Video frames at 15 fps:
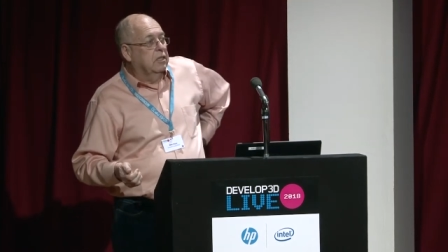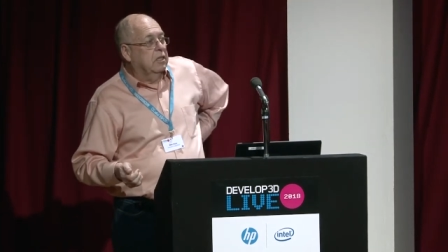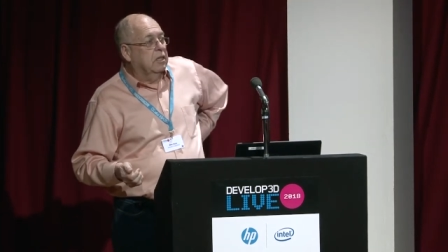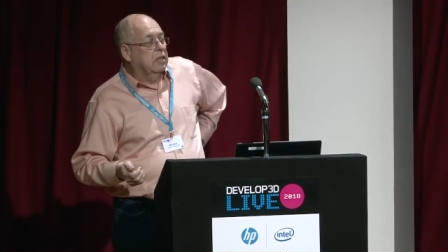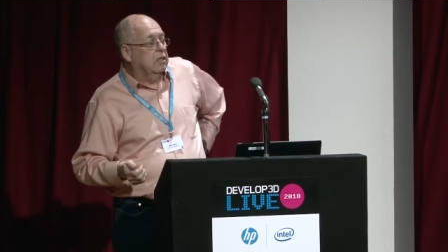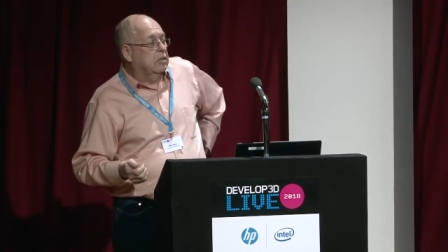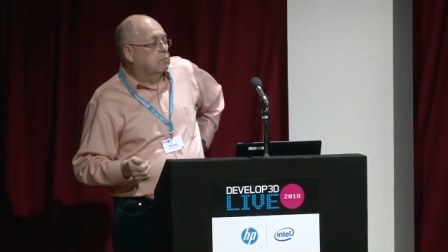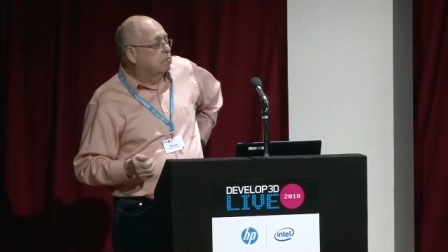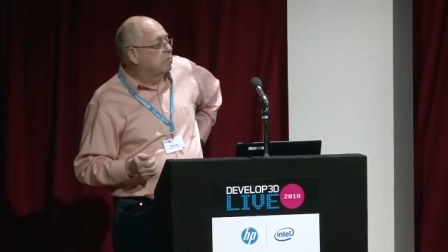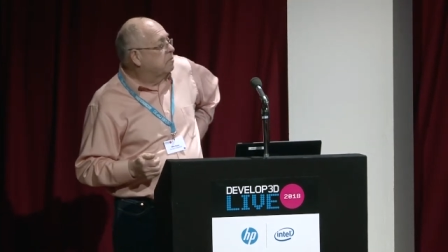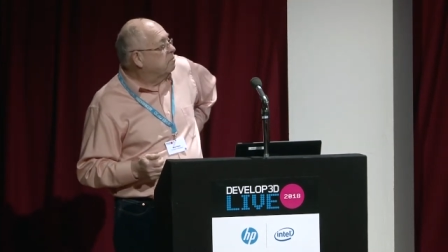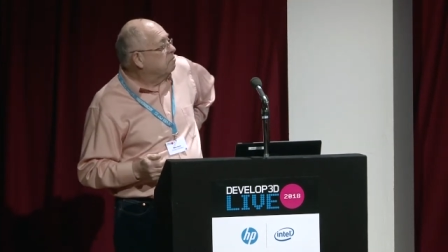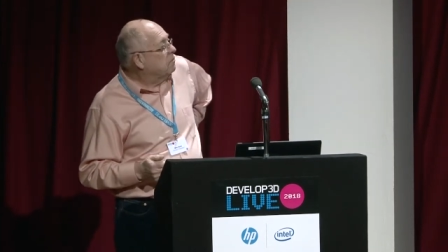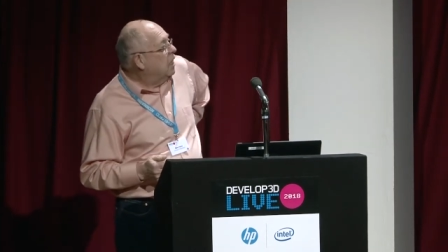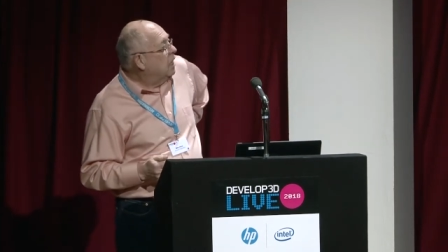So
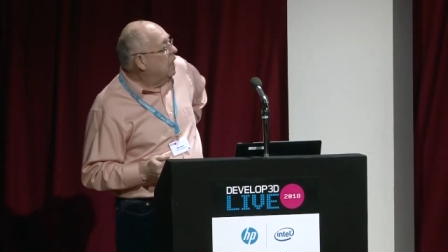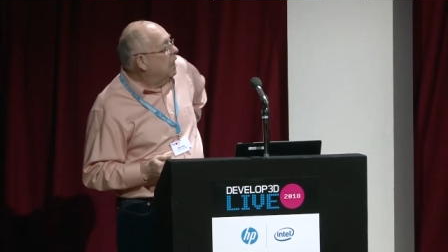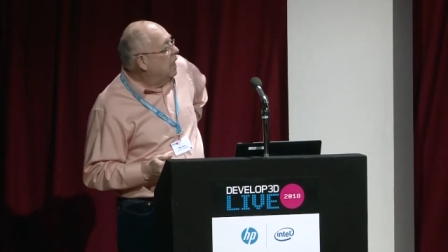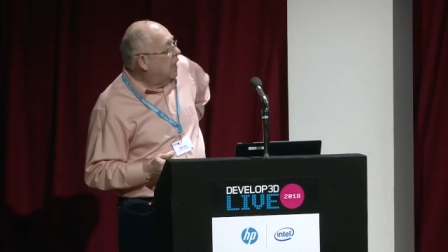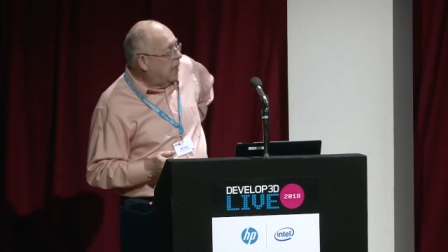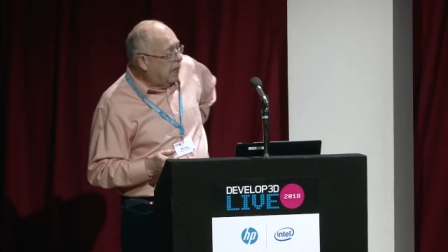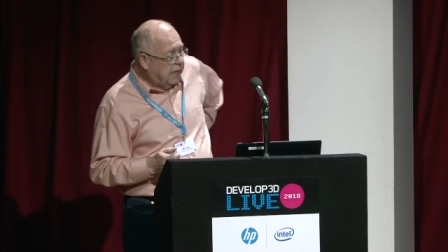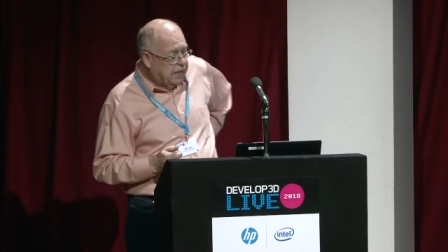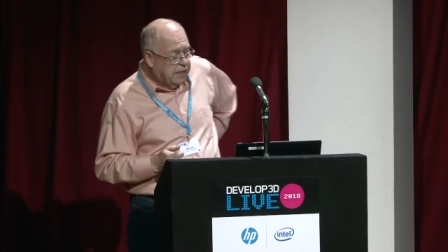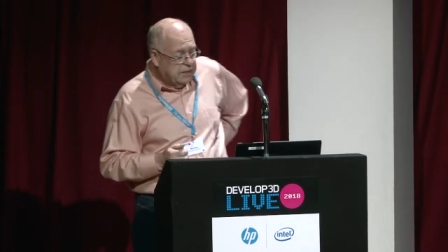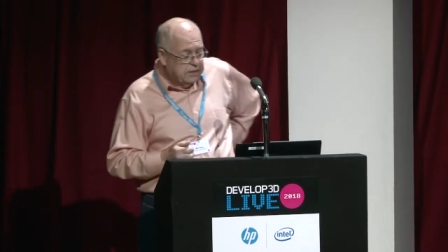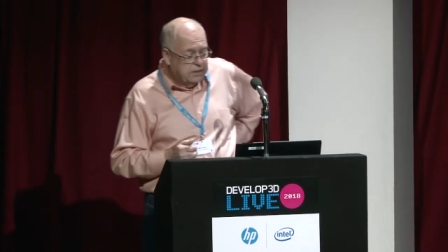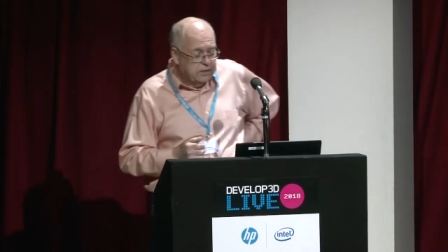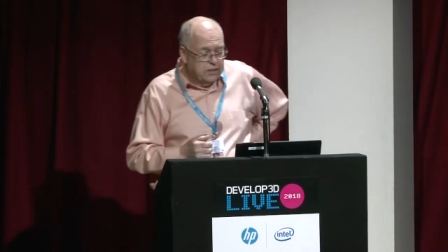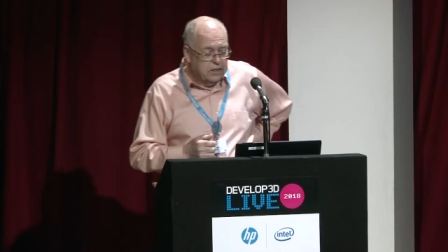
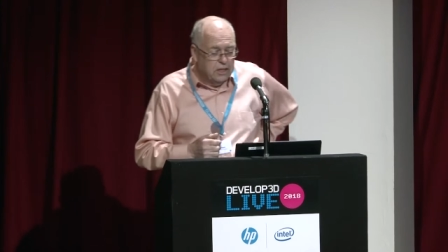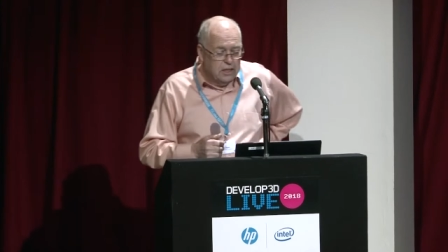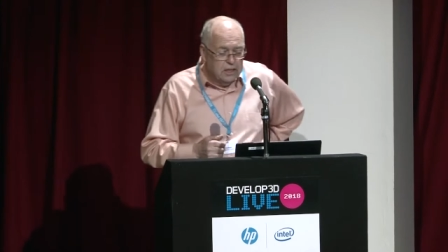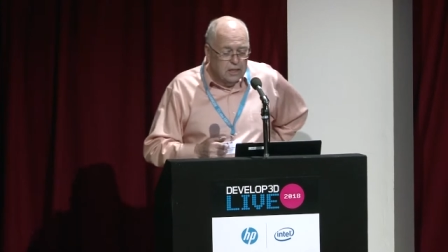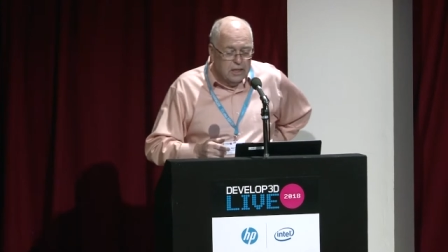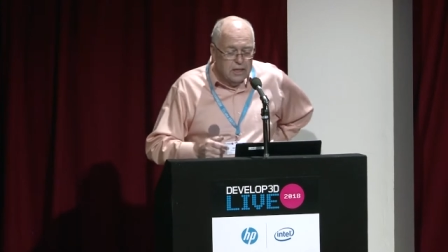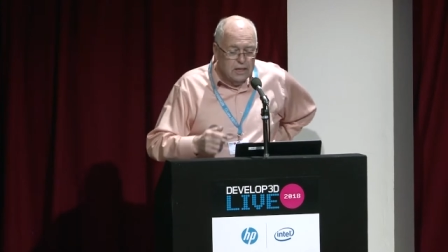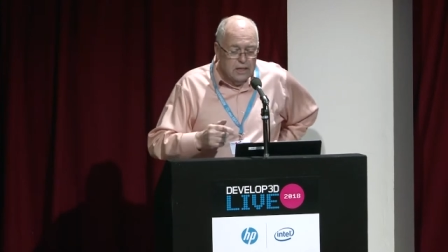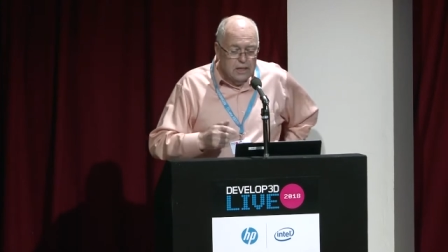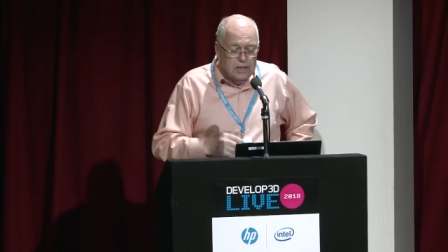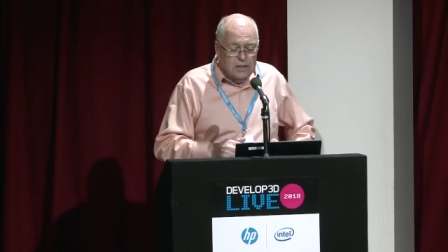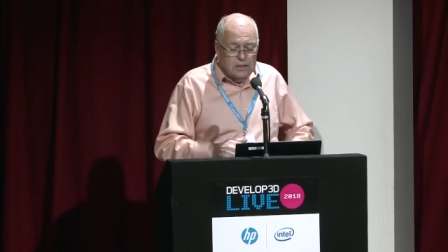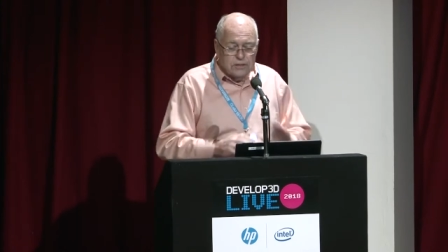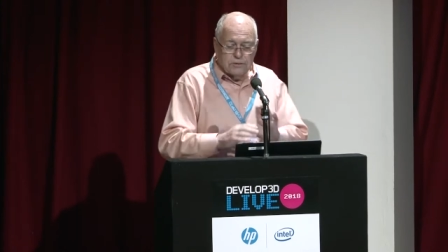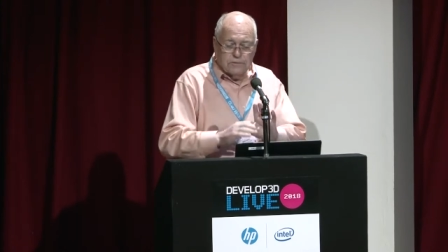
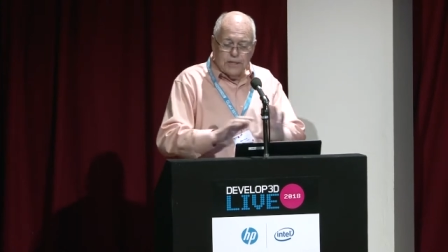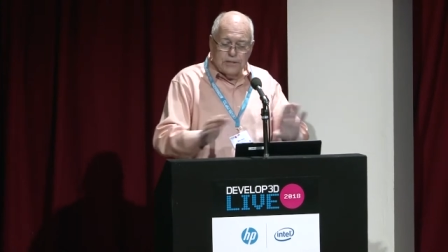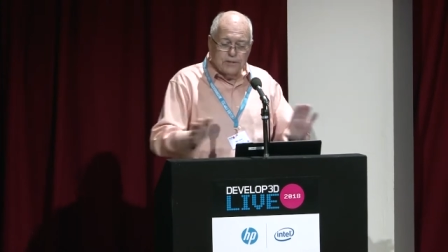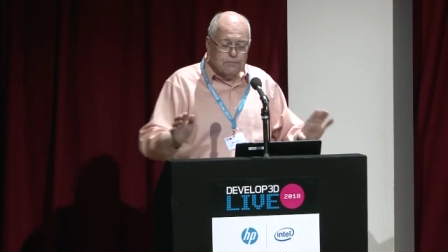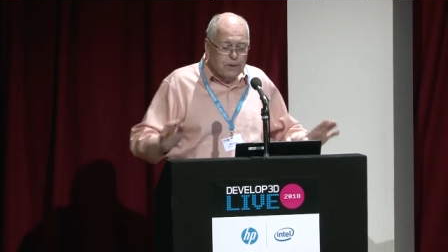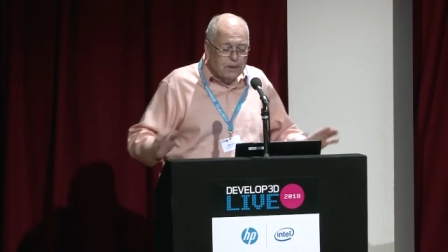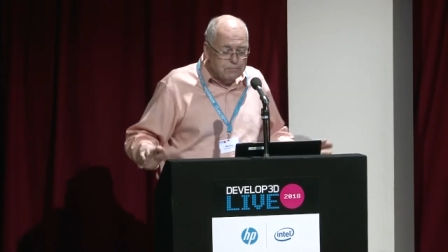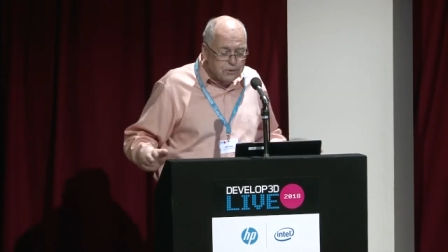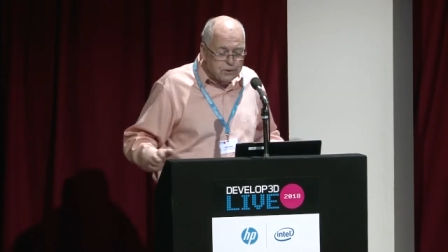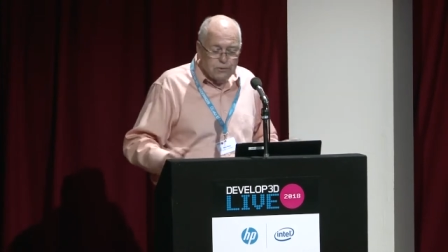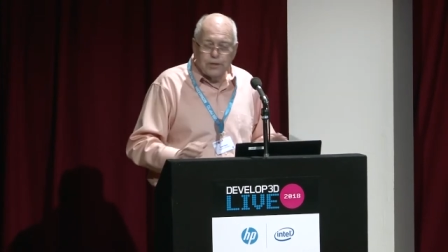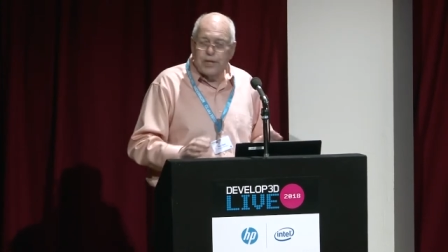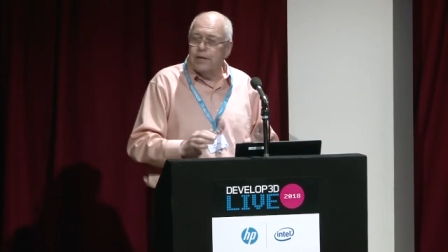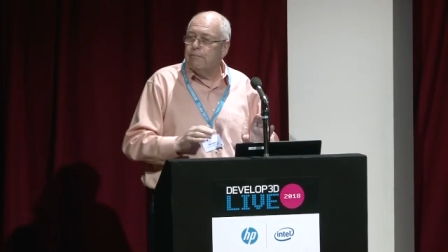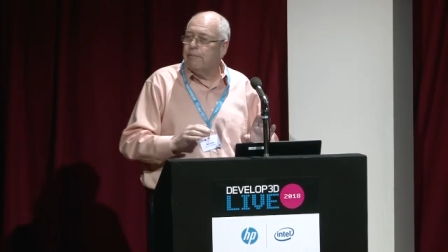that's why I'm
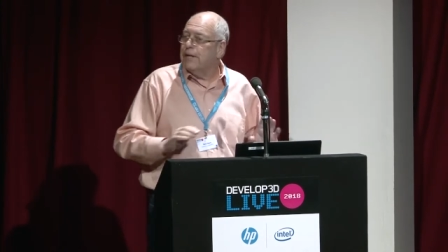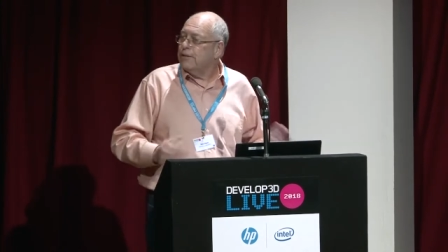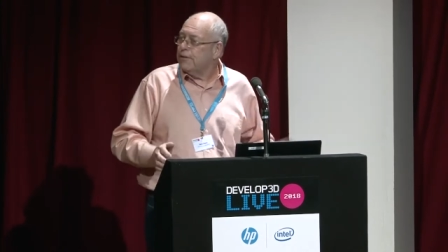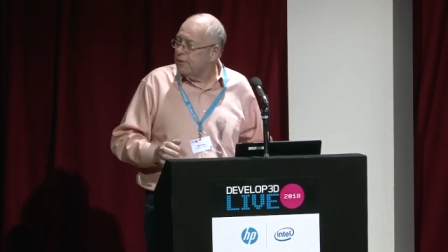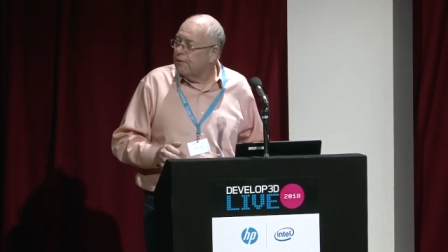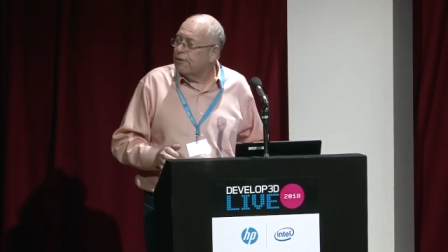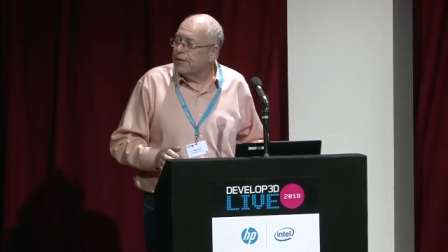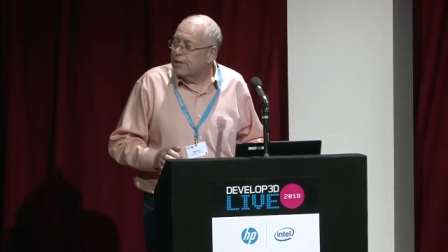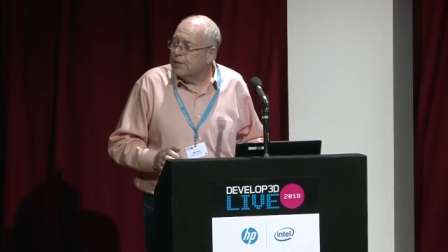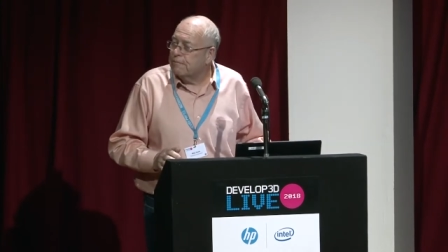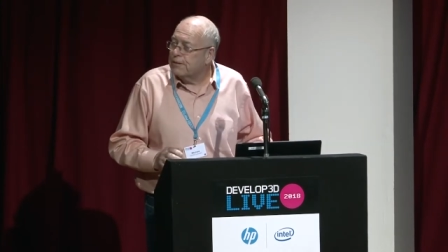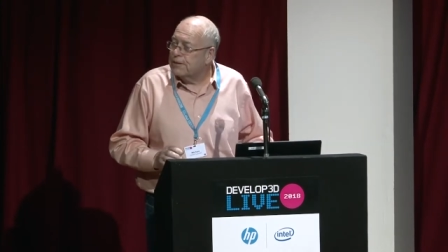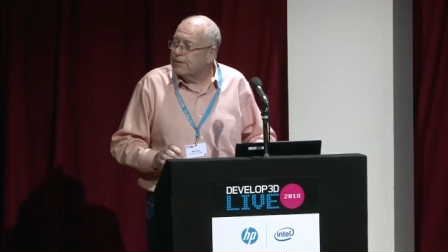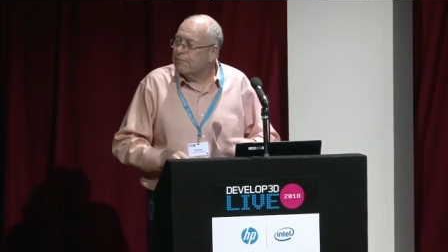talking about documents,